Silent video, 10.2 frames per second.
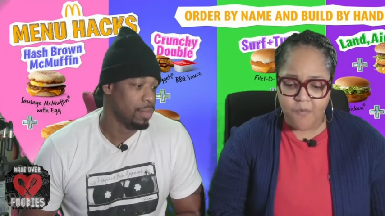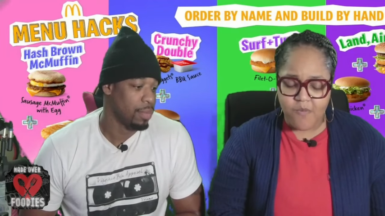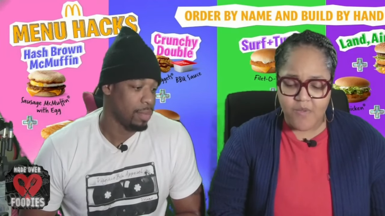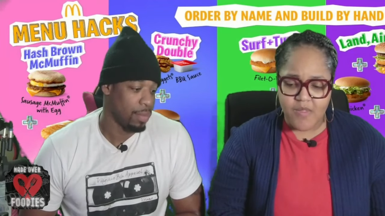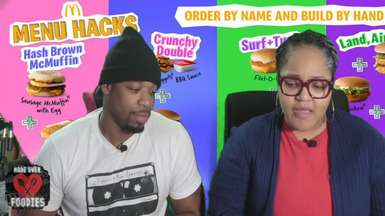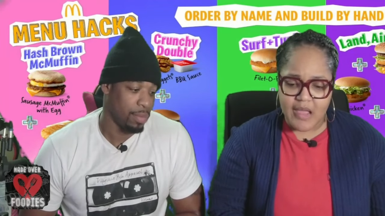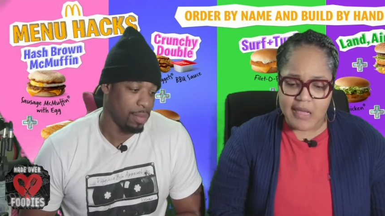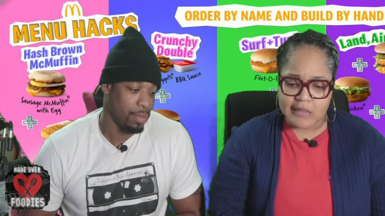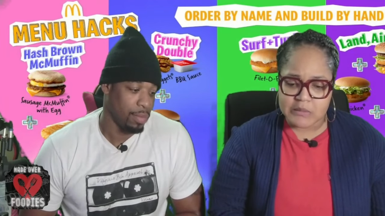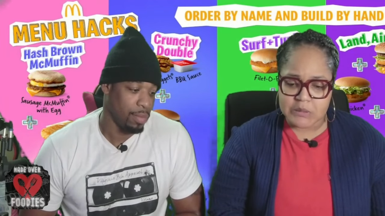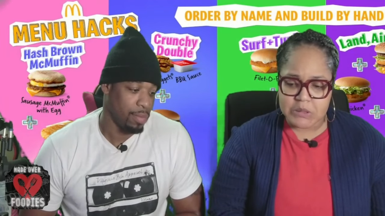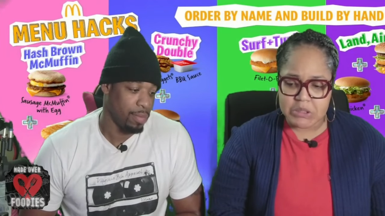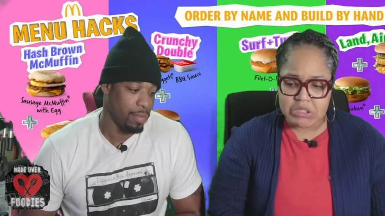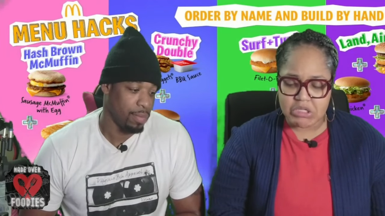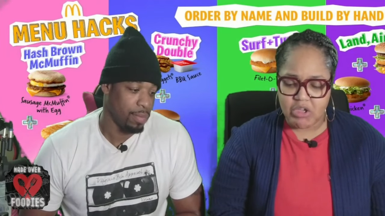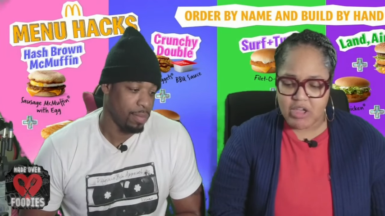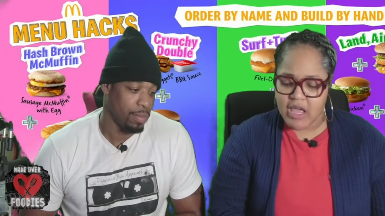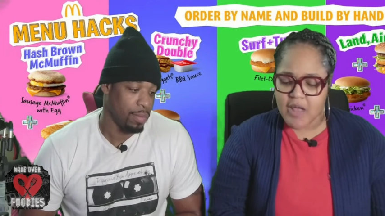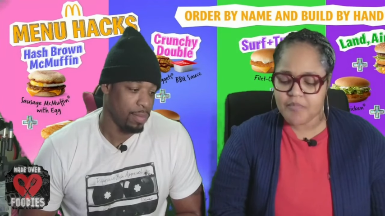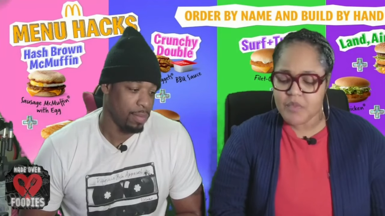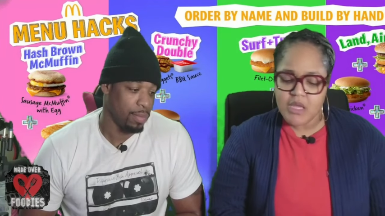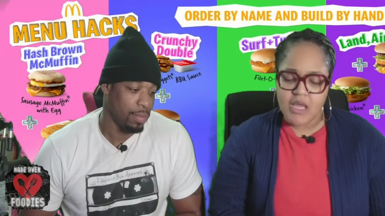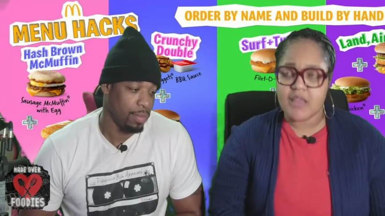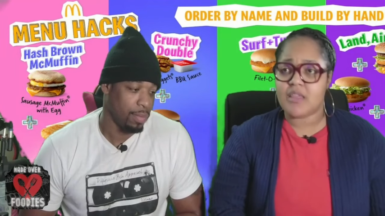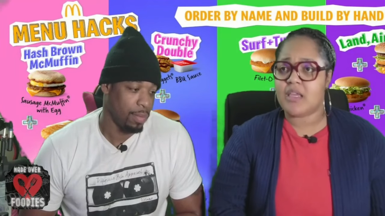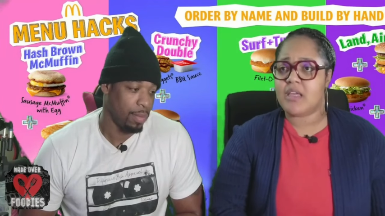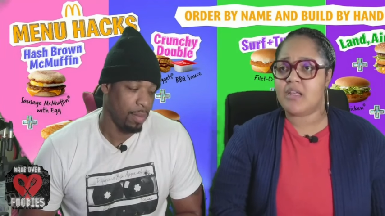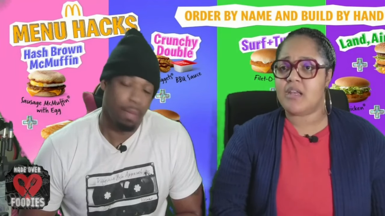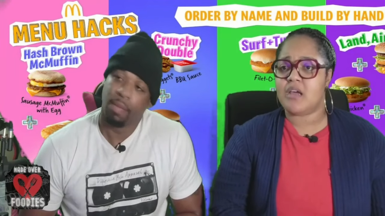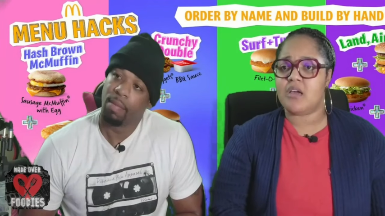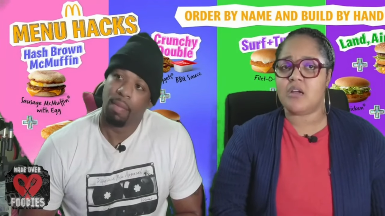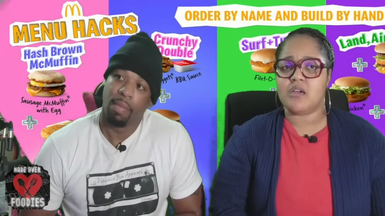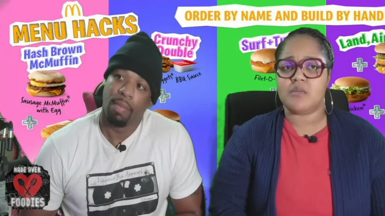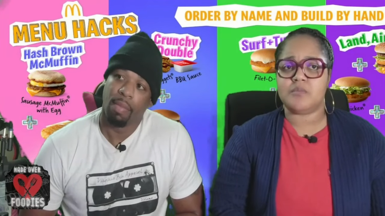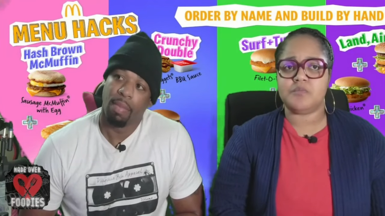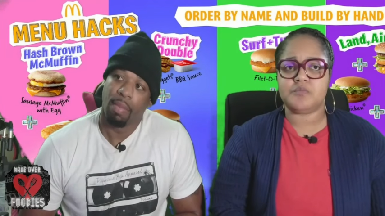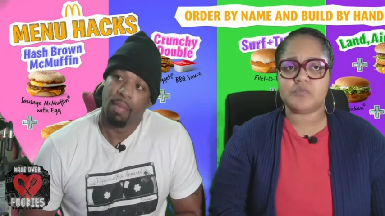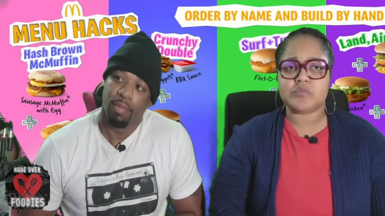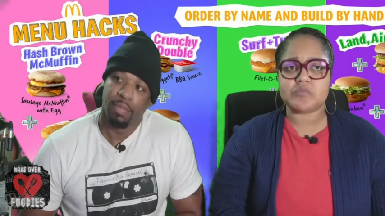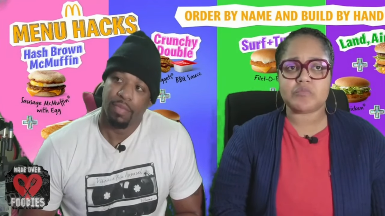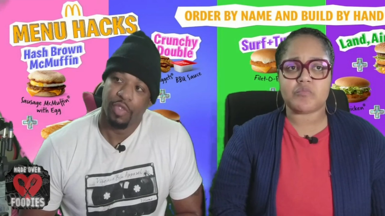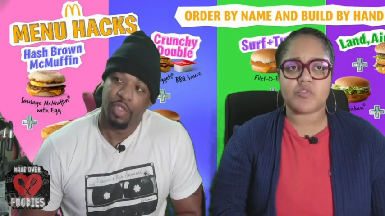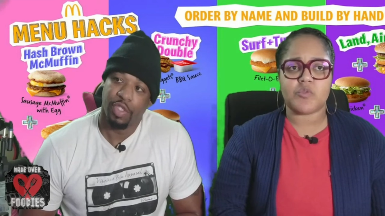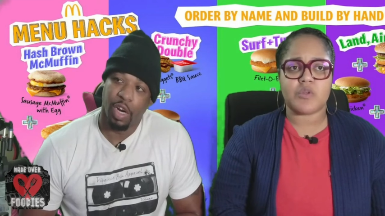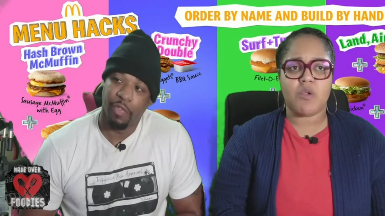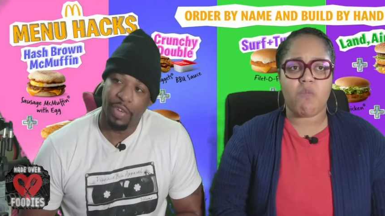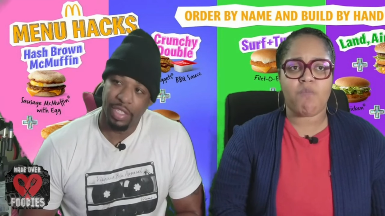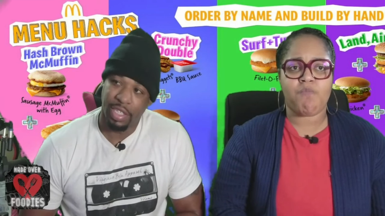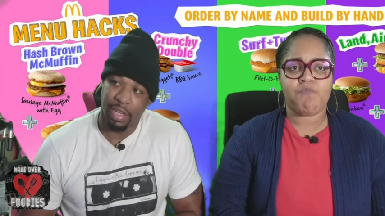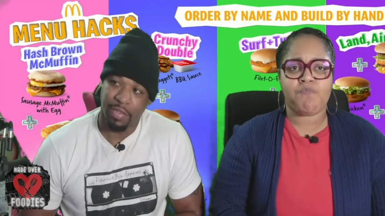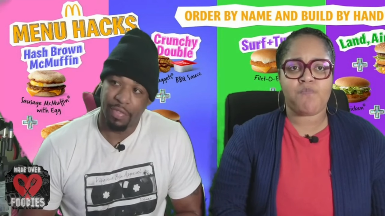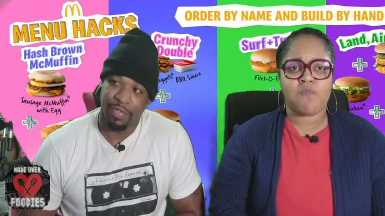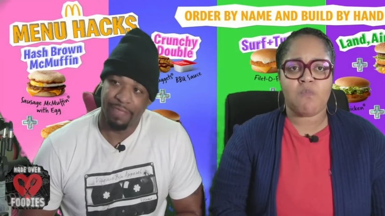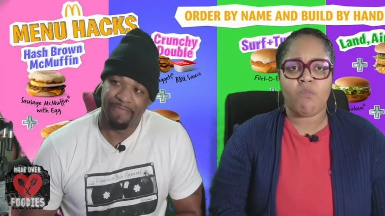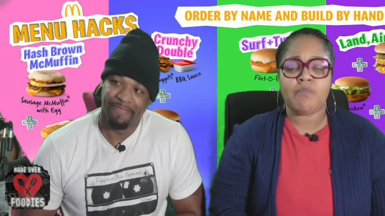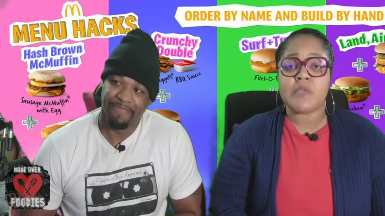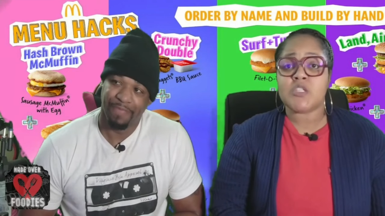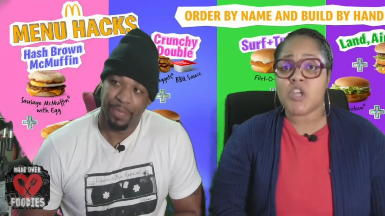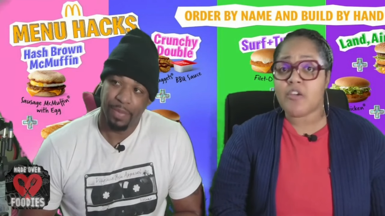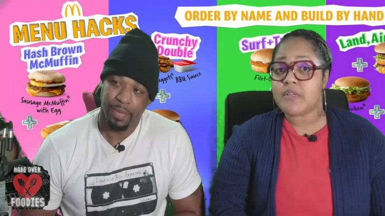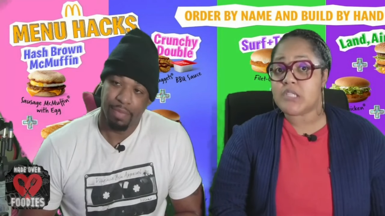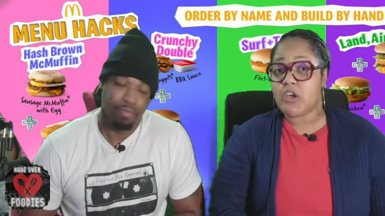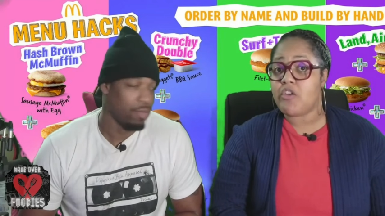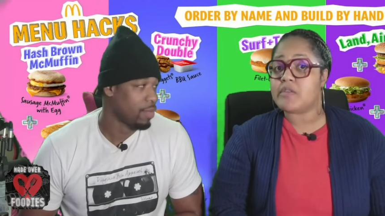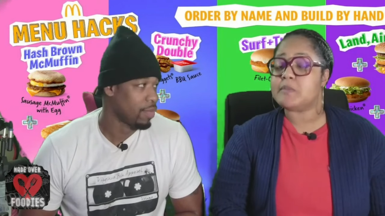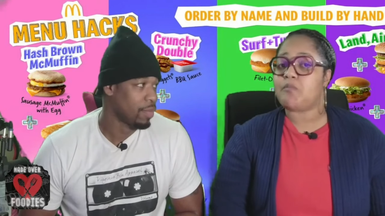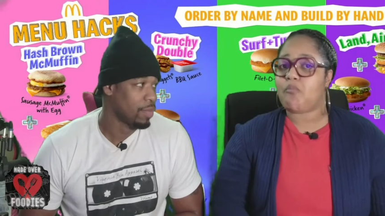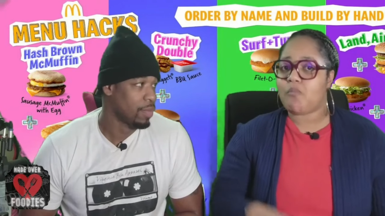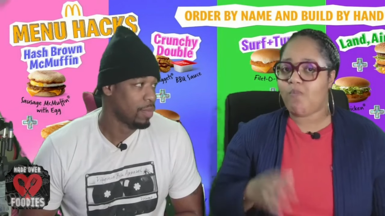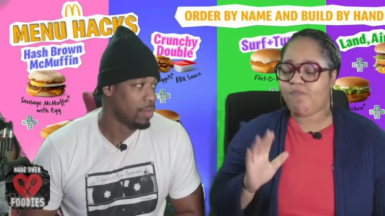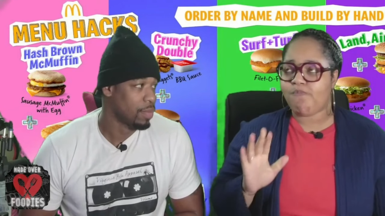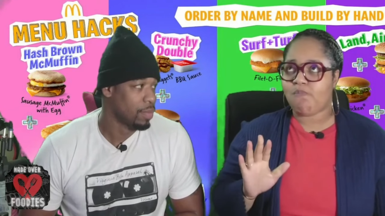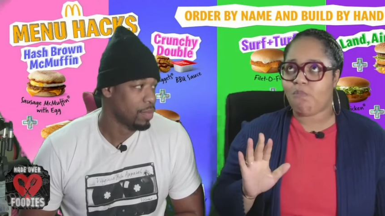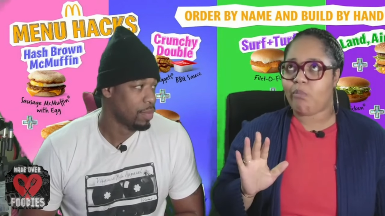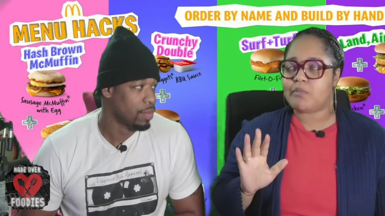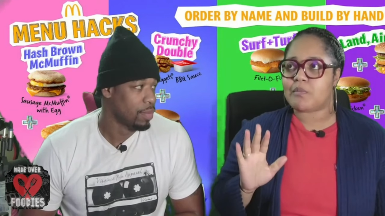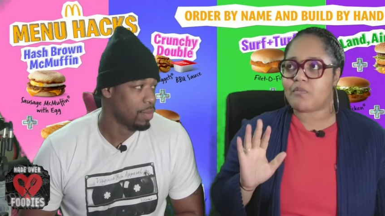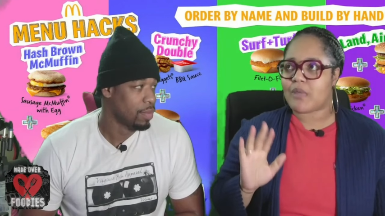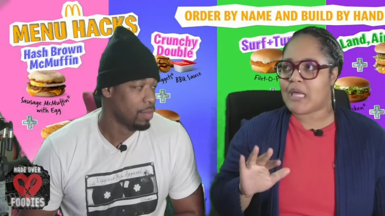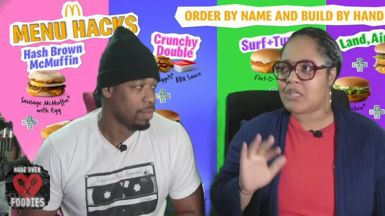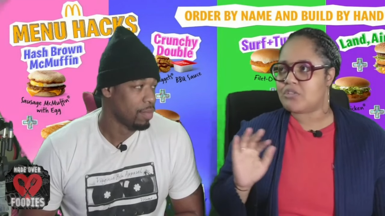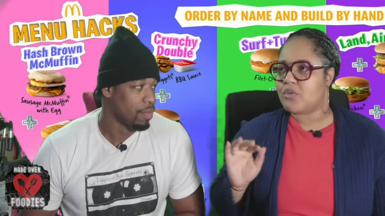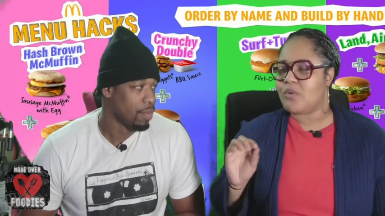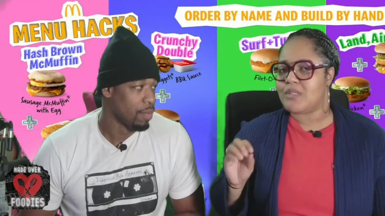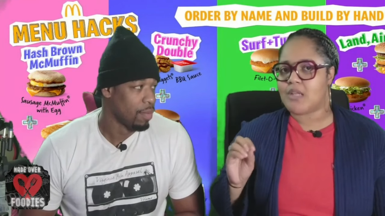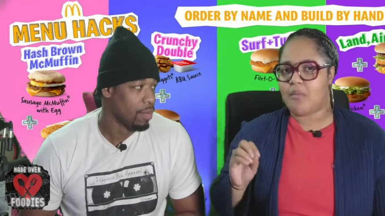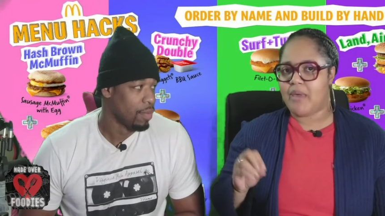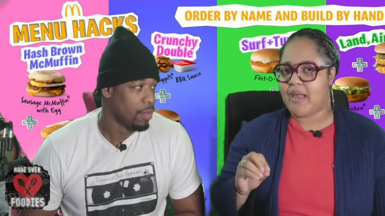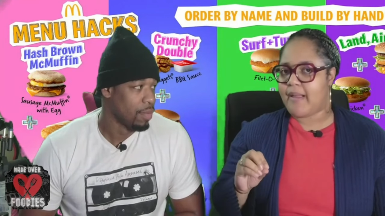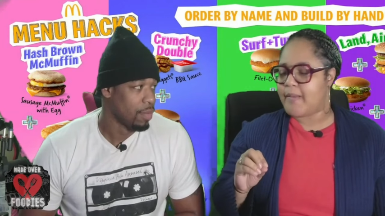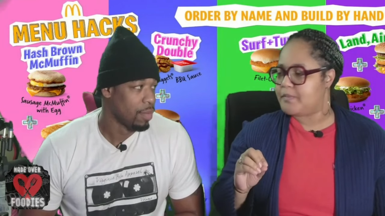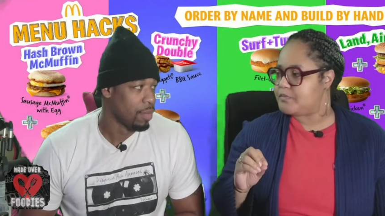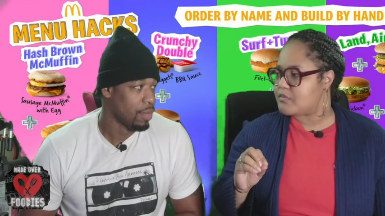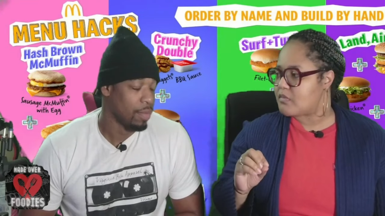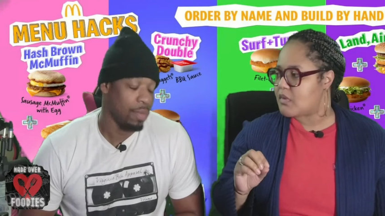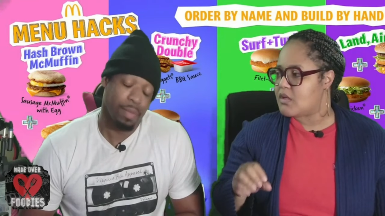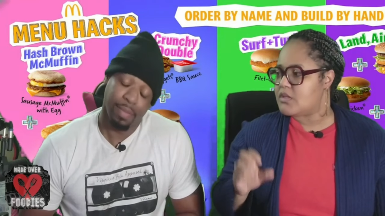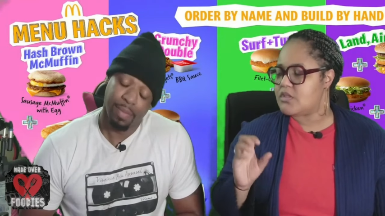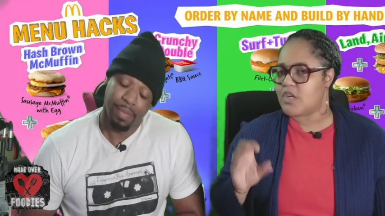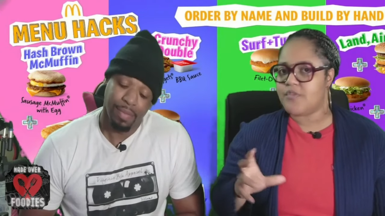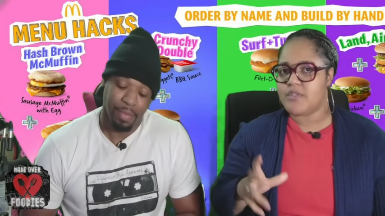Speaker 1: yeah, okay, and then um,
Speaker 2: surf and turf.
Speaker 1: Surf and turf actually was not bad. Surf and